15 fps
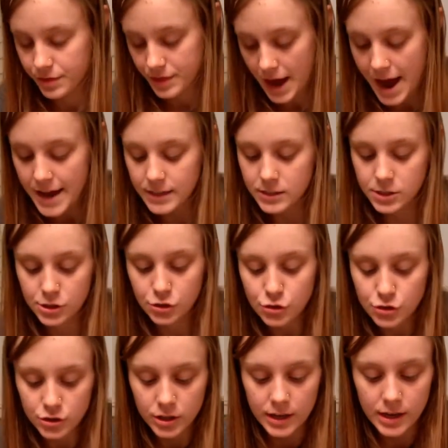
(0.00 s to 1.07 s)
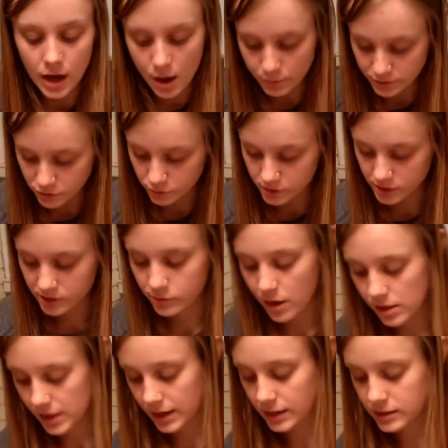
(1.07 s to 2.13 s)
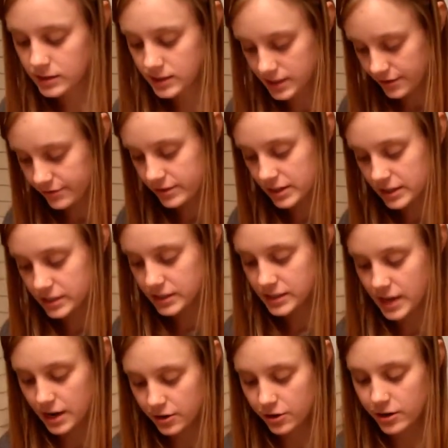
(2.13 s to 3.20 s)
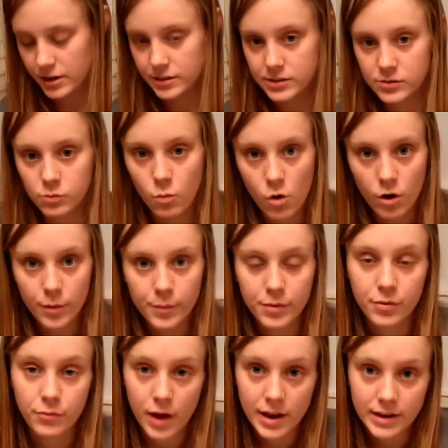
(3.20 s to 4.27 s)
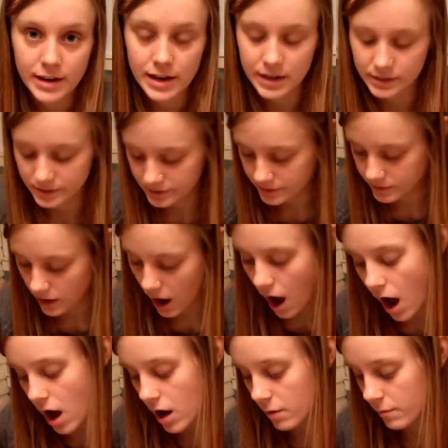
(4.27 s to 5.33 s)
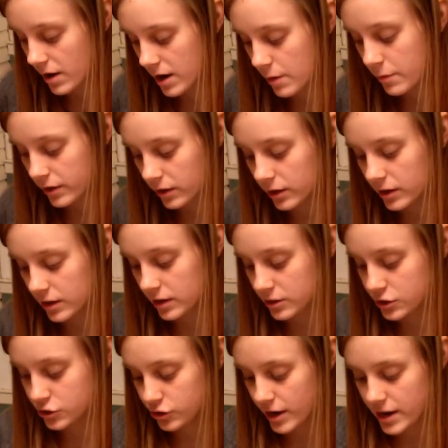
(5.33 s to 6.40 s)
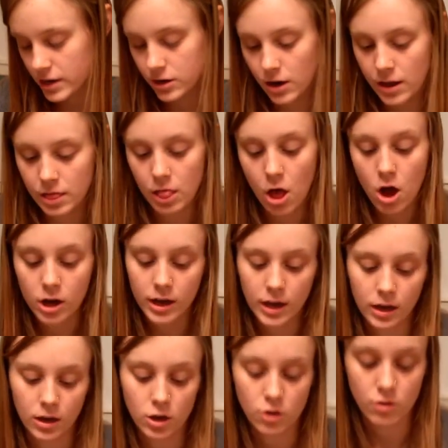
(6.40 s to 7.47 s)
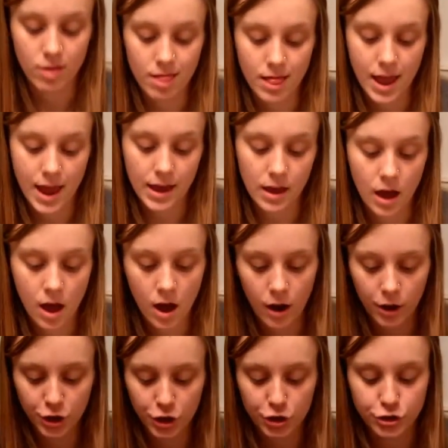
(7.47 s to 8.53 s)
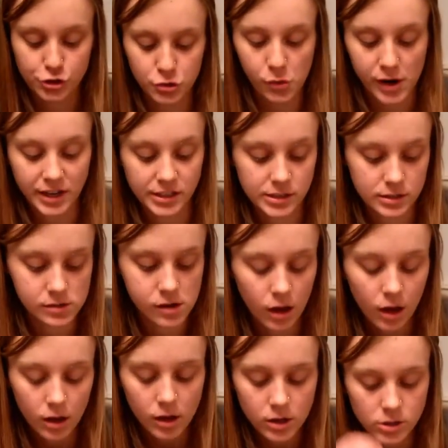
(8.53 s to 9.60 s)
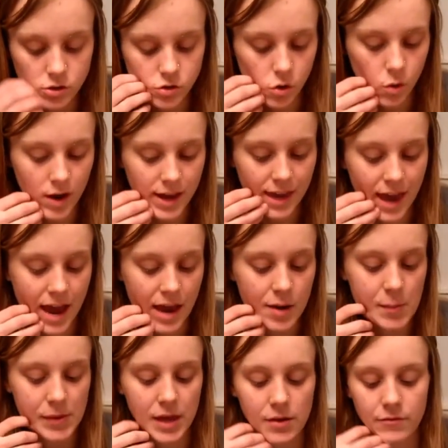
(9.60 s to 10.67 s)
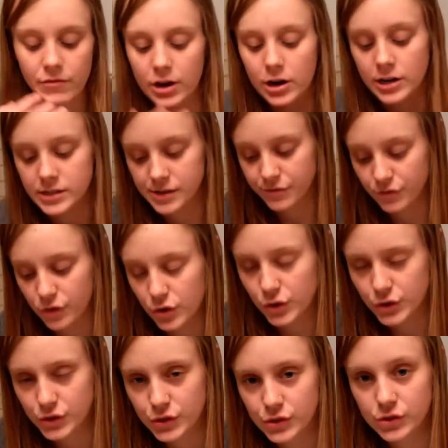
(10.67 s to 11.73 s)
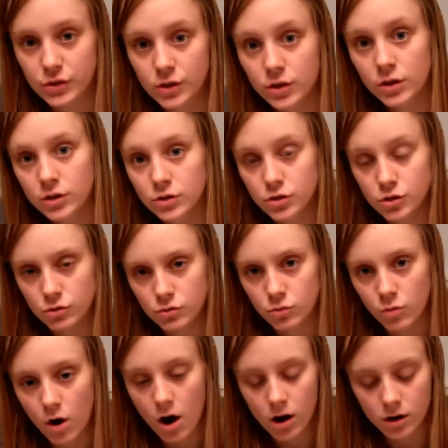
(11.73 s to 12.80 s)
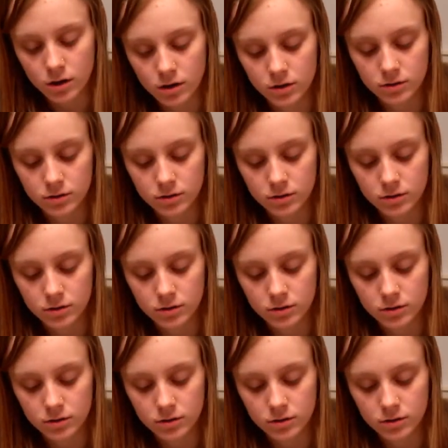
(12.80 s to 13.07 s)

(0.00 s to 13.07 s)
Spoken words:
That usually comes with swelling, stiffness, tenderness, warmth, redness, inability to straighten, and locking your joint. So it can become very difficult to walk.